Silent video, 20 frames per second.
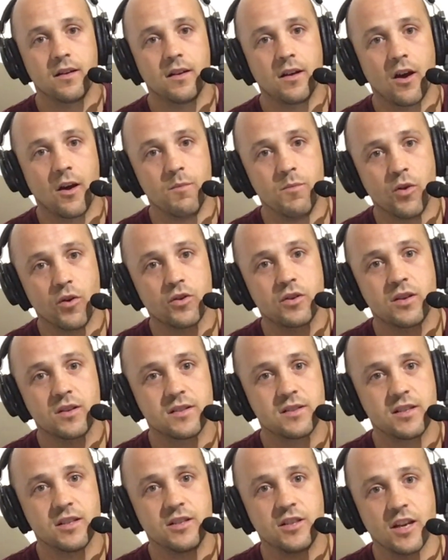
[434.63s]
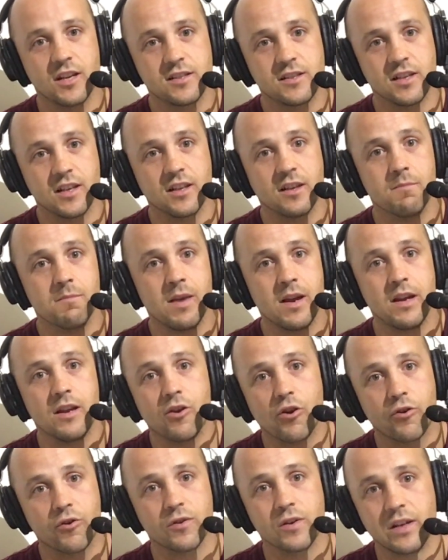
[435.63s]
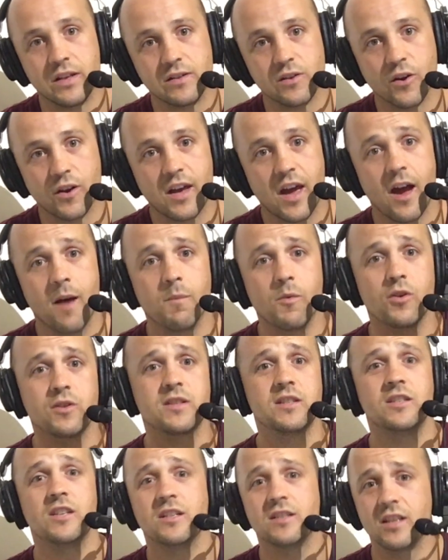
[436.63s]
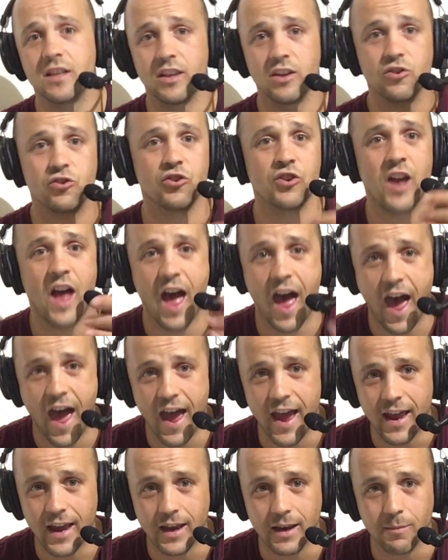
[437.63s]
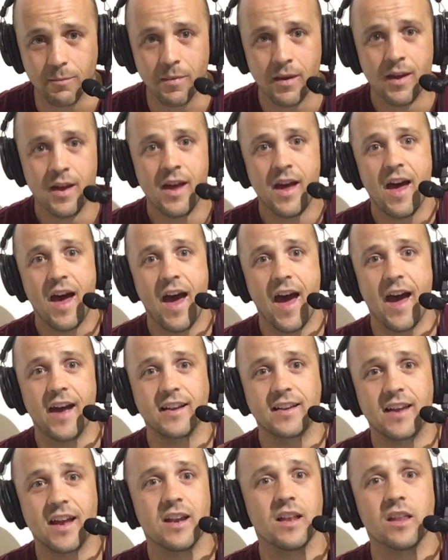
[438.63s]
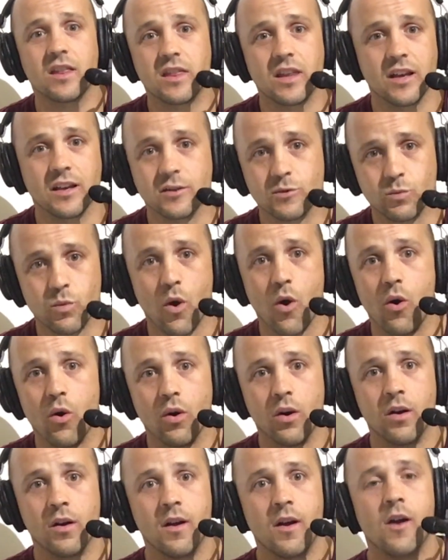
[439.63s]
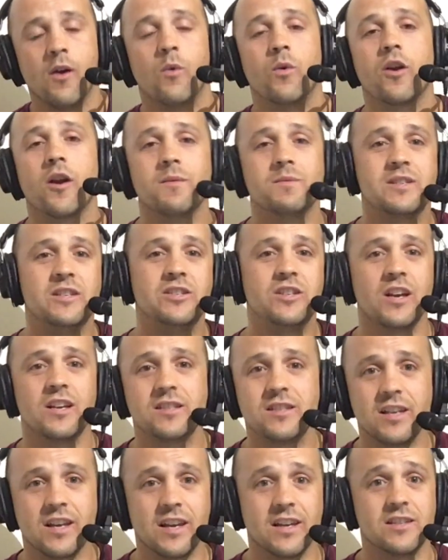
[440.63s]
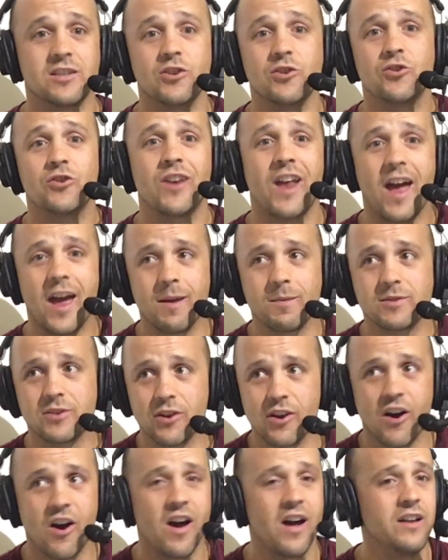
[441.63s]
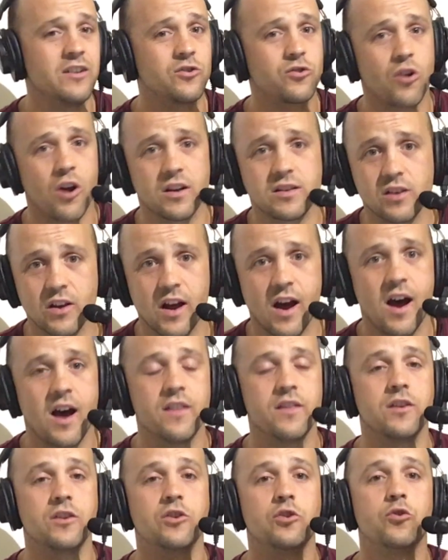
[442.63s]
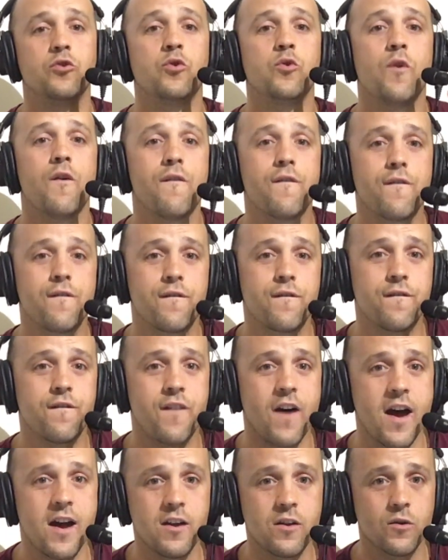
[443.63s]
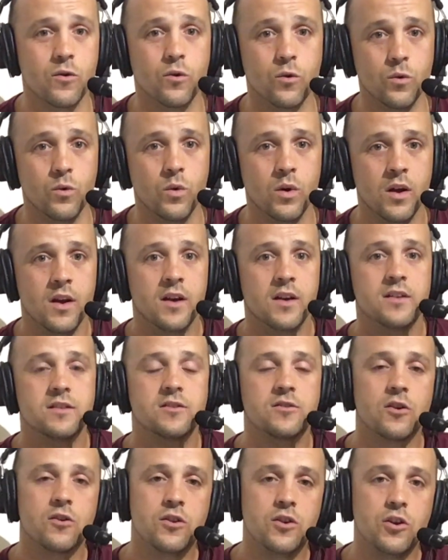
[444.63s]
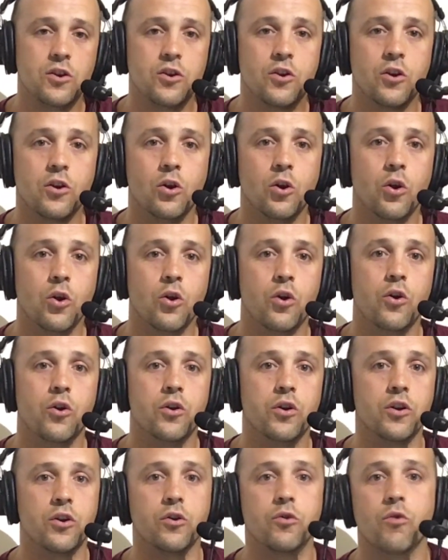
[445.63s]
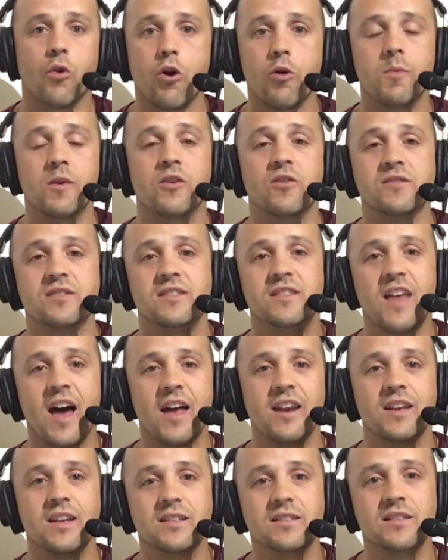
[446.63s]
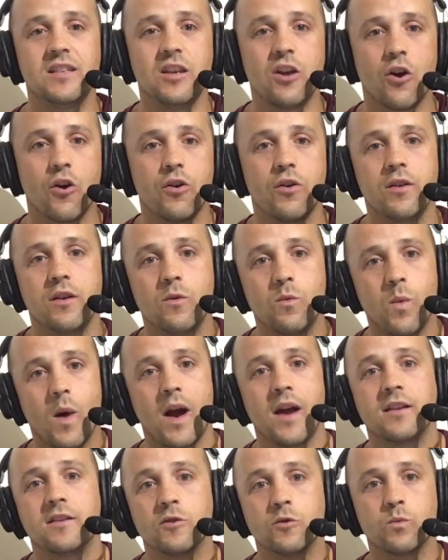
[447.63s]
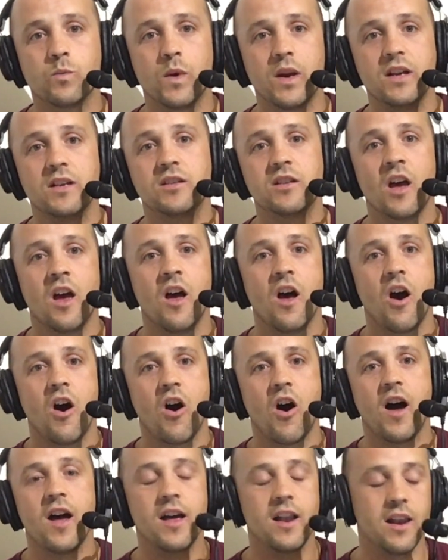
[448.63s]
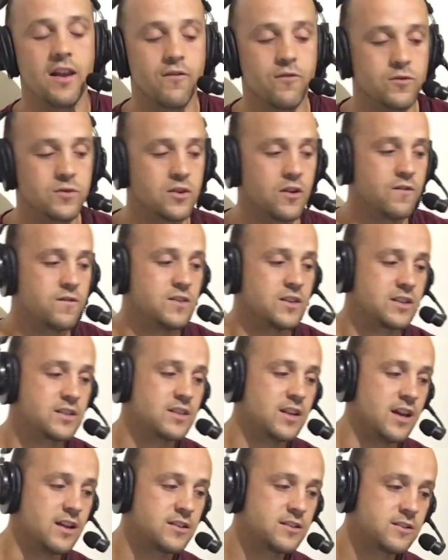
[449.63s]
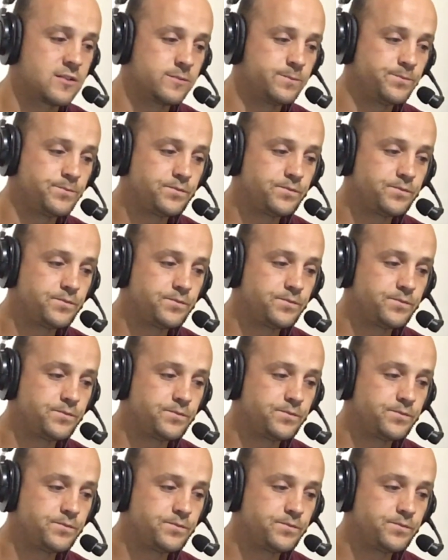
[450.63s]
I'm not suggesting that mediocrity is okay. I'm not suggesting that you should aim at getting things wrong. What I'm suggesting is that you should aim so high and try so hard that you fail so that you can learn and grow, because that is the only way to reach higher levels of success.